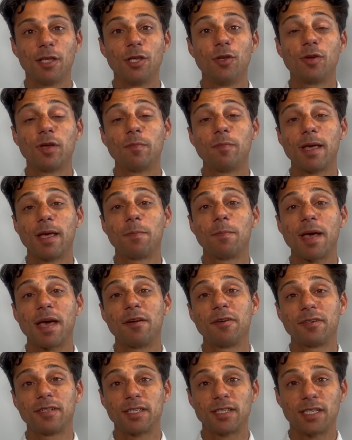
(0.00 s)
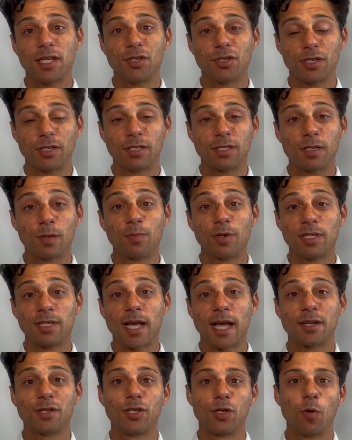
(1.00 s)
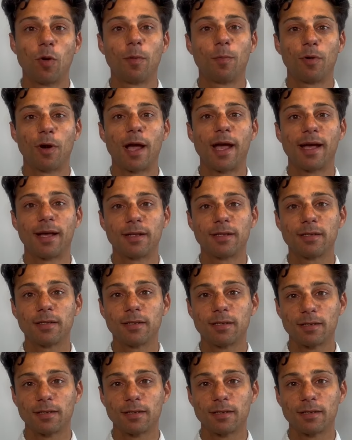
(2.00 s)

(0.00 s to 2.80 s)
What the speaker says: you can make better decisions to protect your brand.